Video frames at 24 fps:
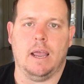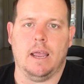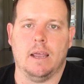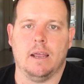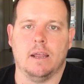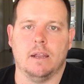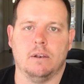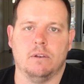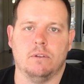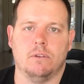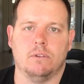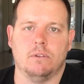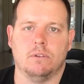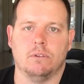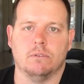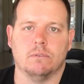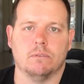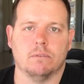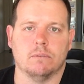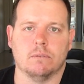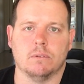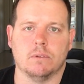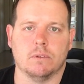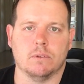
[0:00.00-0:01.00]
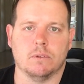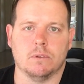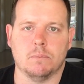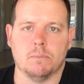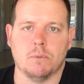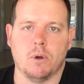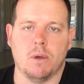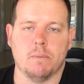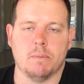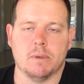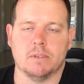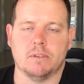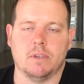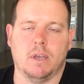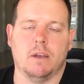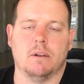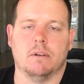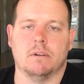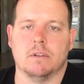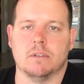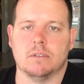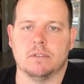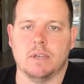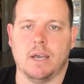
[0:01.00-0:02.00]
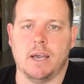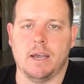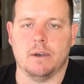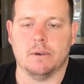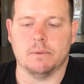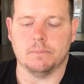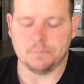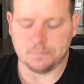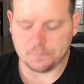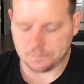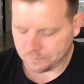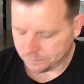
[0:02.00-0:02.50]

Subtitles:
and you might miss out on a sale.